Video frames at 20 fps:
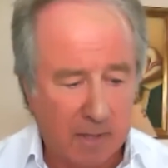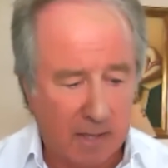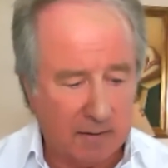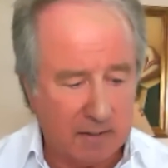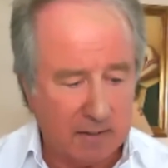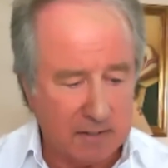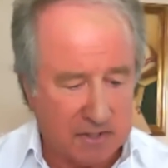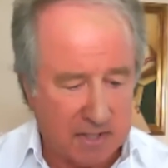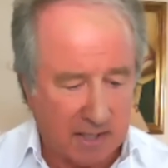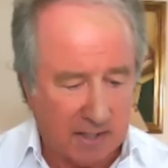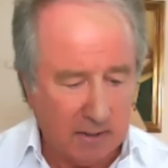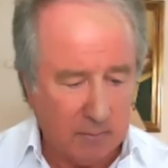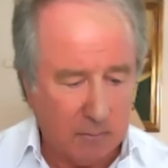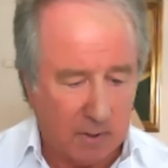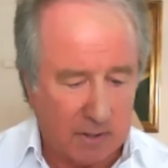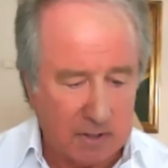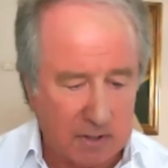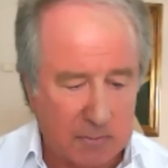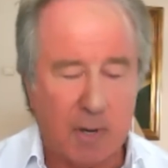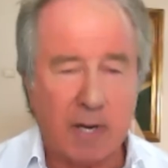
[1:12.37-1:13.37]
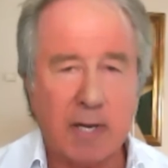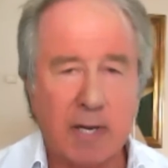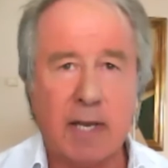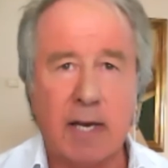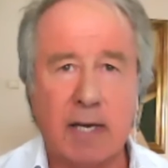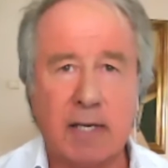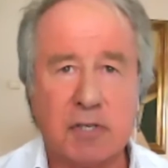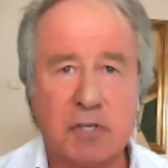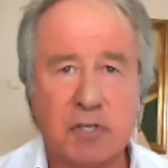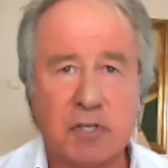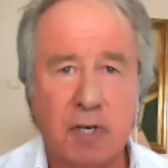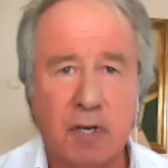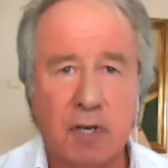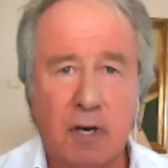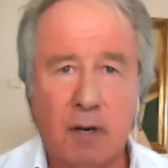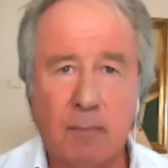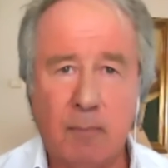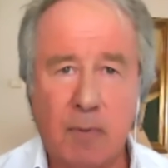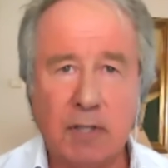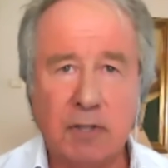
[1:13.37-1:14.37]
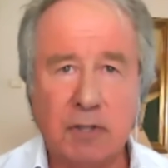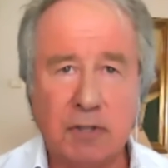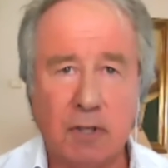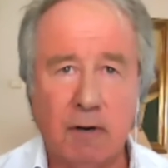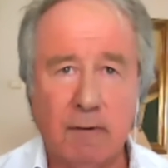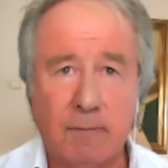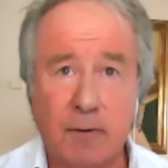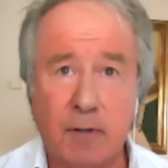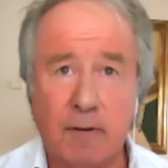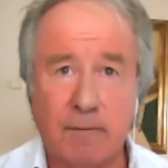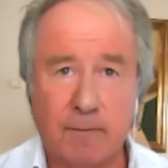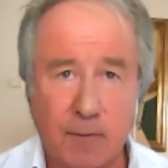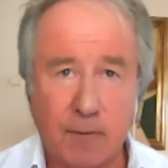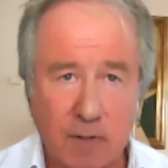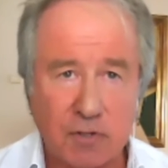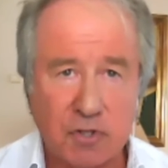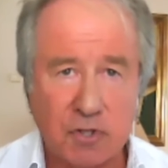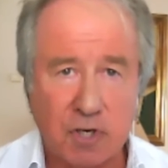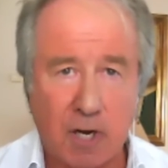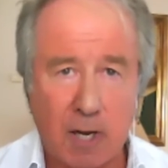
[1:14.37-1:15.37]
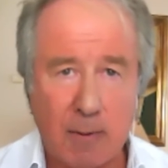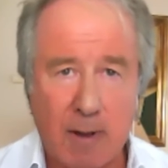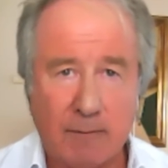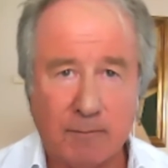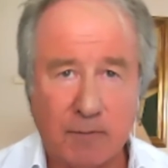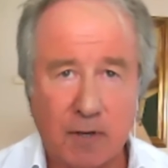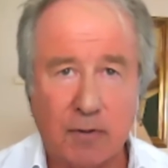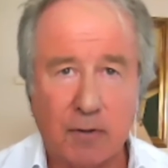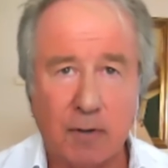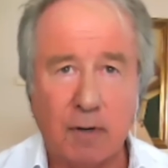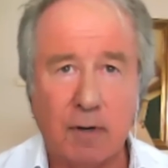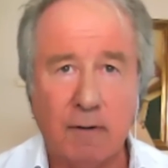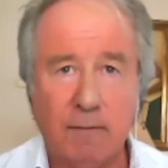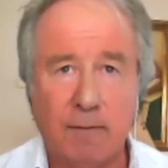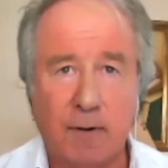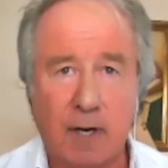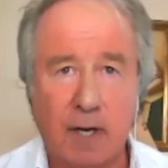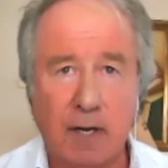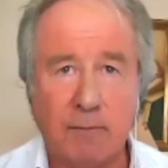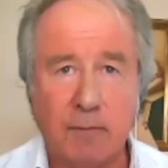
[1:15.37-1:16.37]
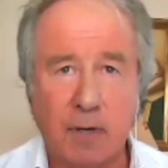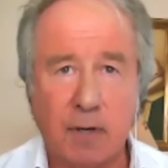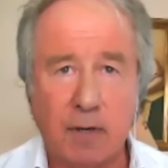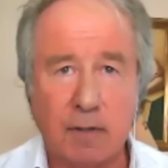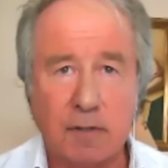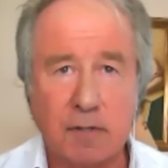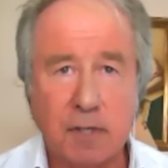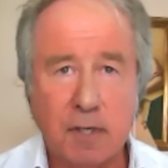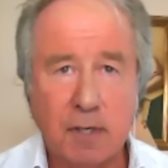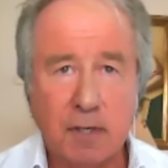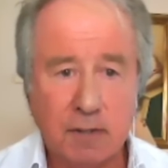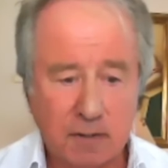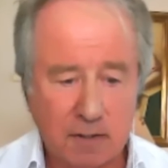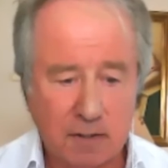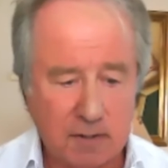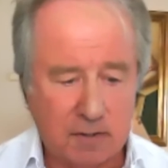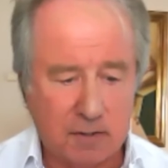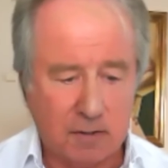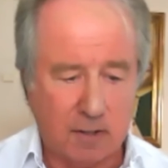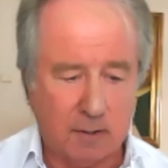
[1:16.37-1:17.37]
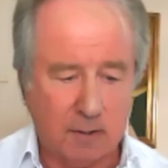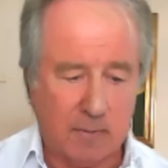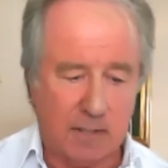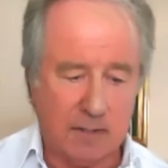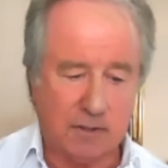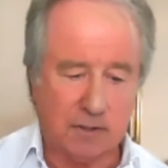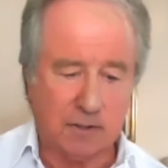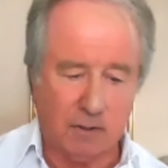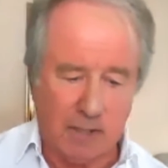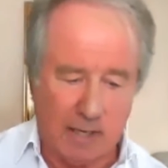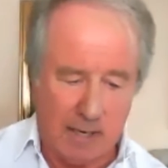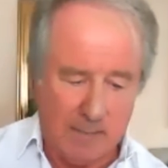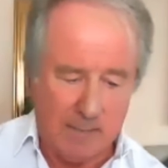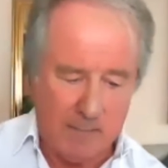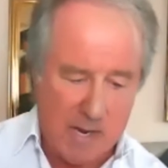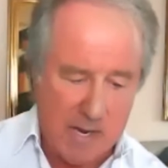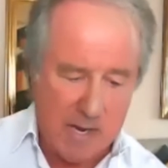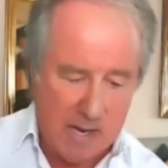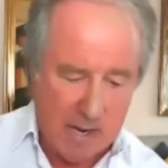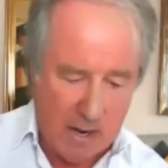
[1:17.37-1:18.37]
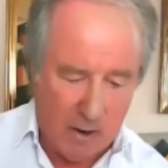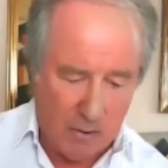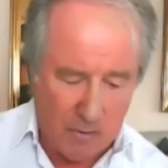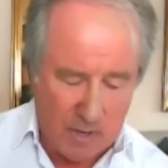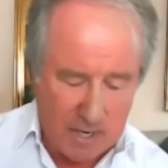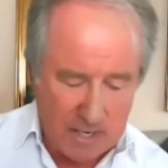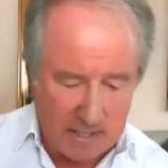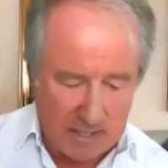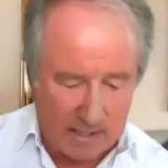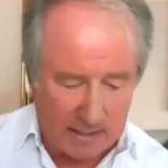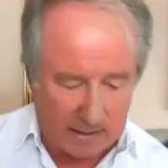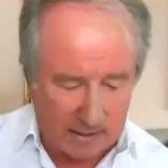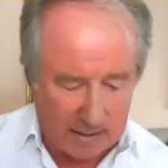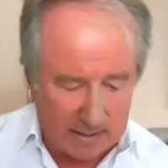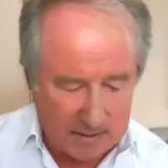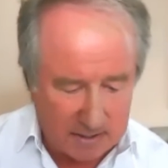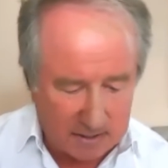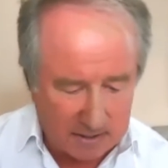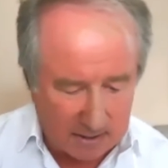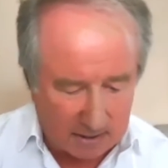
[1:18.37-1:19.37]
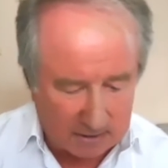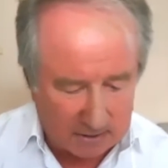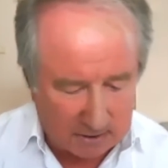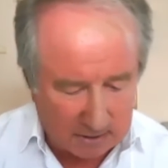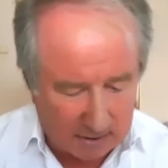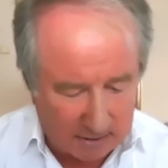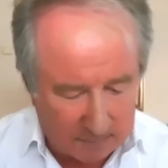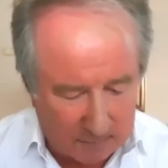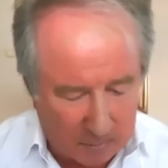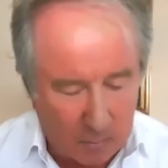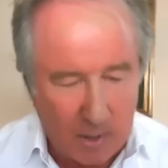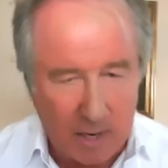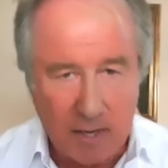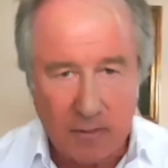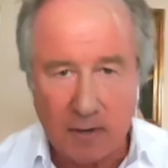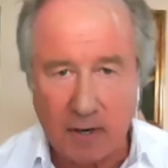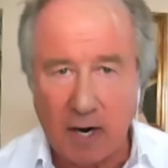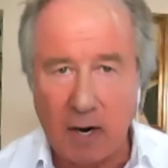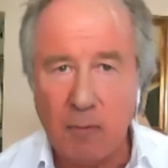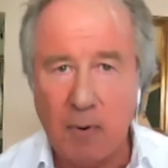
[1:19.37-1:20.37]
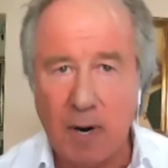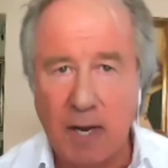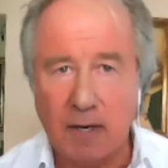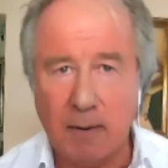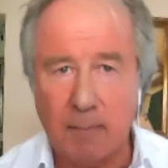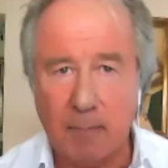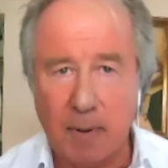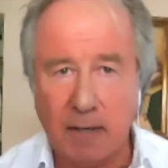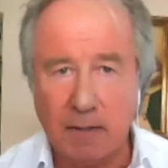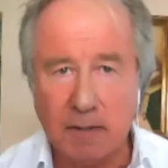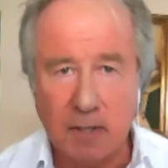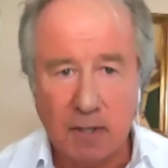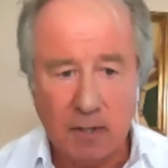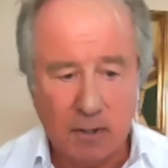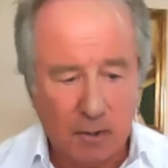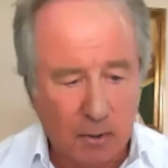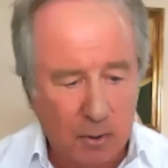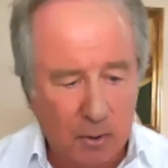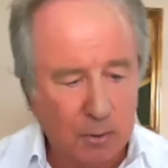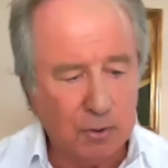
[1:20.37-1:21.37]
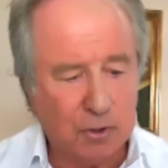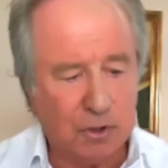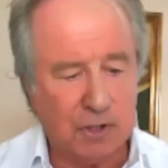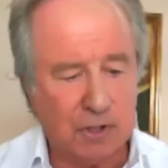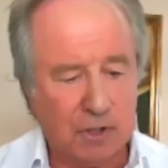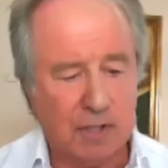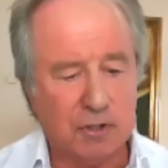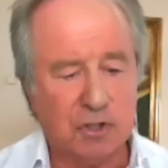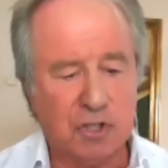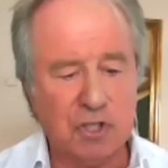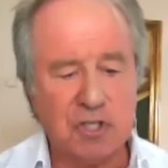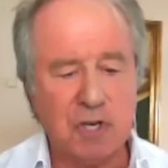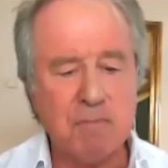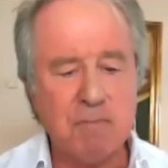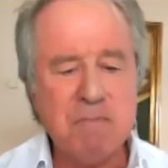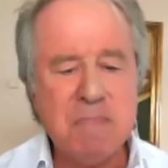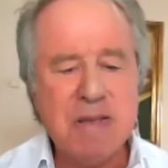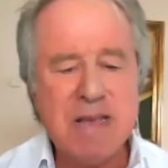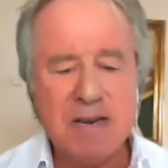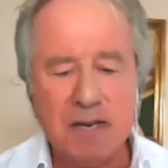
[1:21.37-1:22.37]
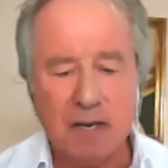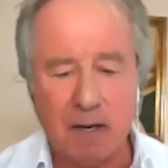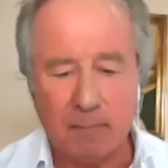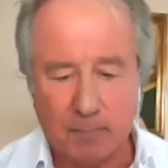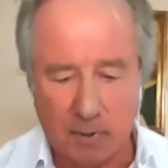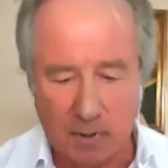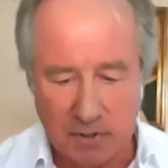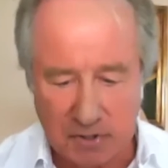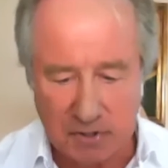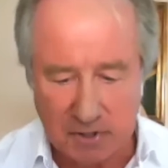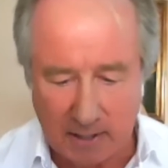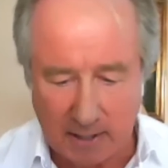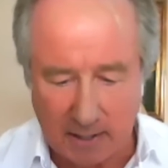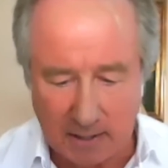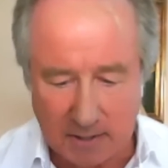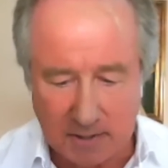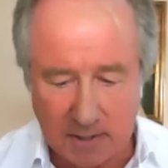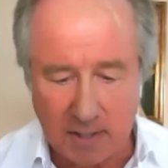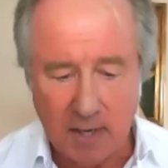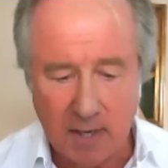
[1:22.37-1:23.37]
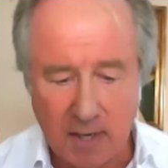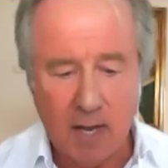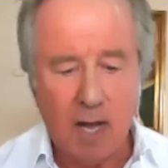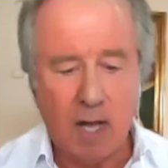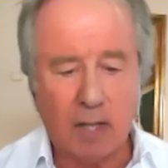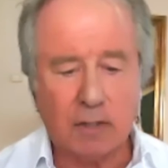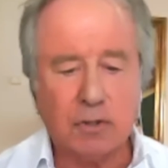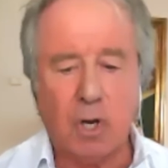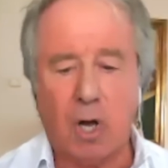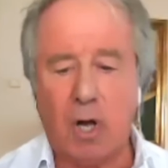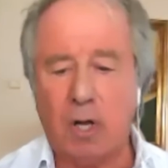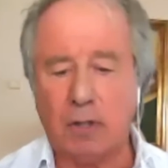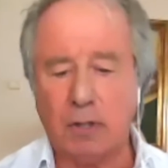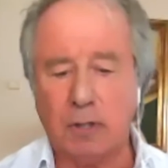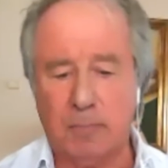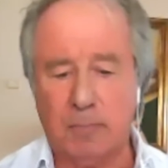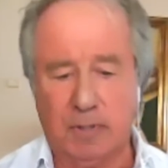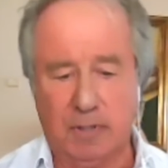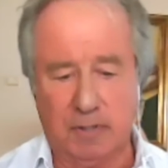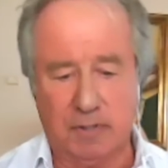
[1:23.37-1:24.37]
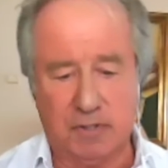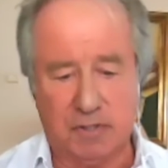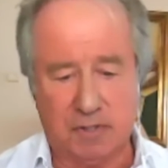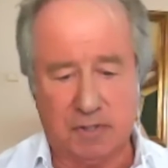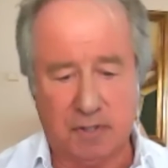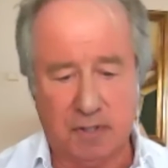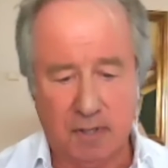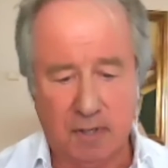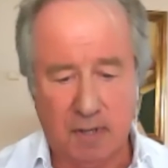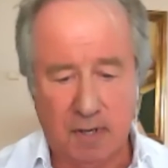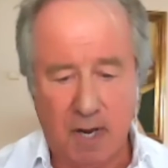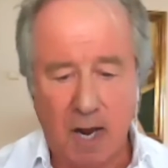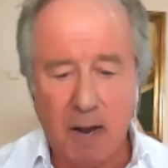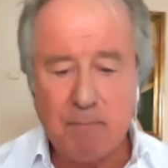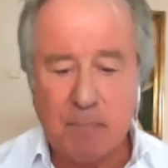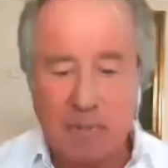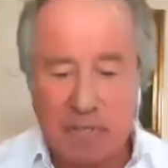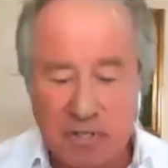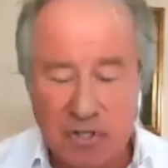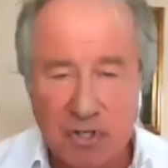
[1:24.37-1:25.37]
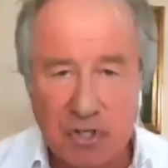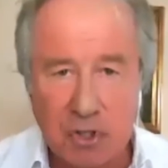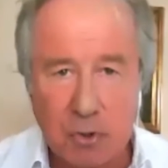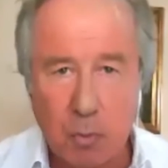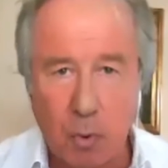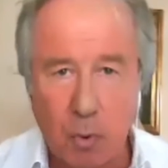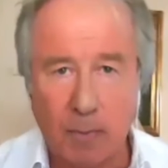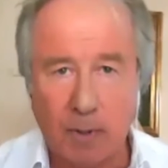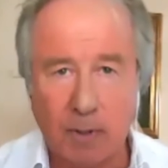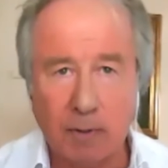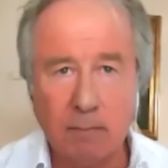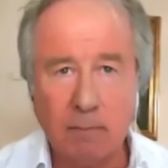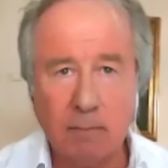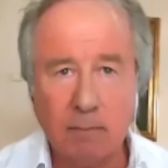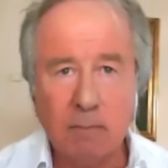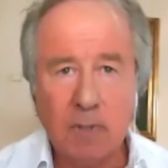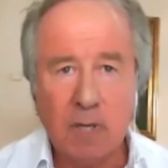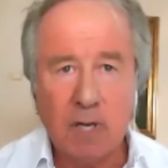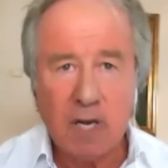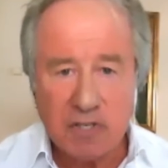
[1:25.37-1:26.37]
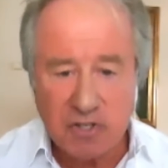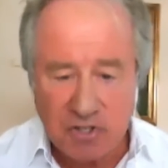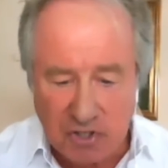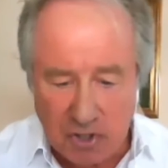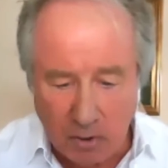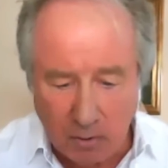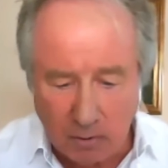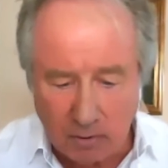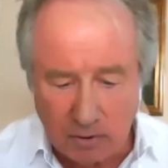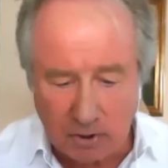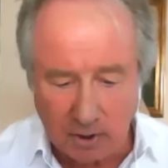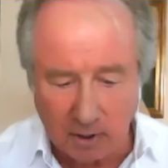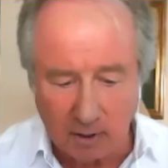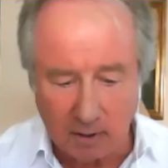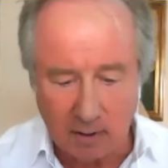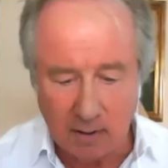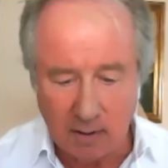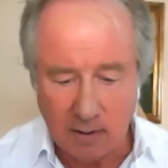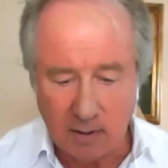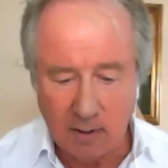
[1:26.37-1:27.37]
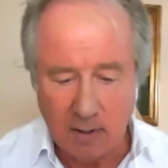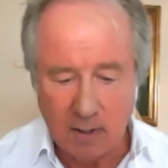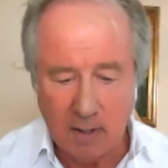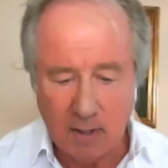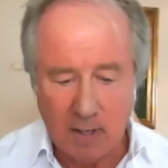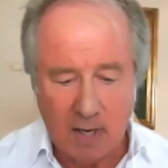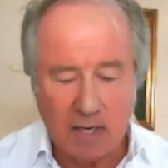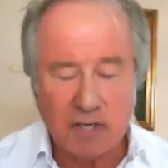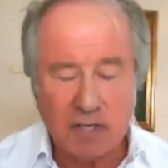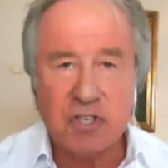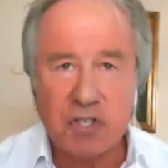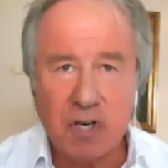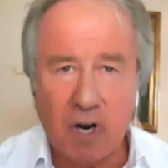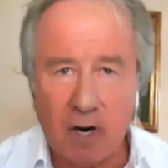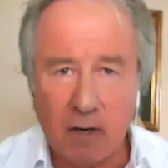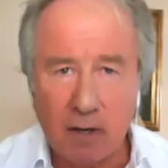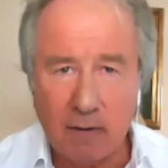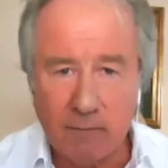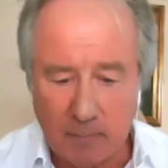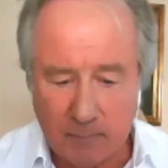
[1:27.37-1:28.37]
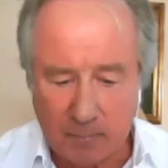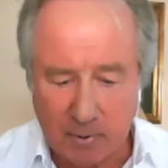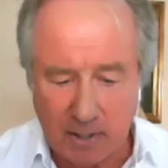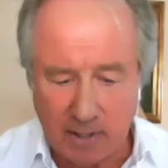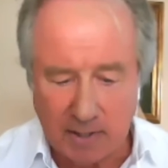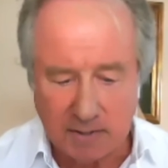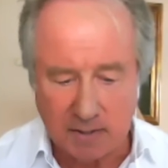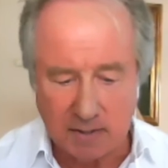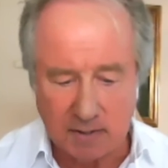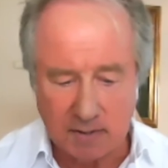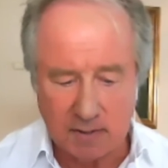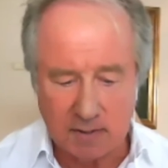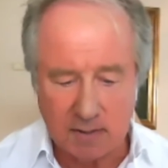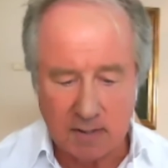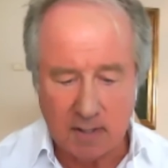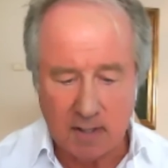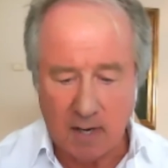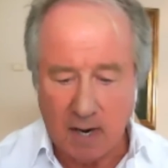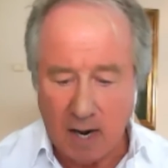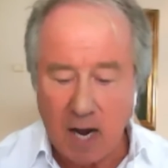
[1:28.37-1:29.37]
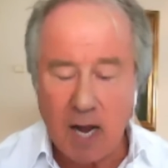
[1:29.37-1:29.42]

And the second one is my guest on my show for the first time after 35 years. She's joined my show. Now, let me read a little introduction and the way that I read about who she is. She's a media personality, a columnist, a businesswoman, a soldier, a star of Apprentice.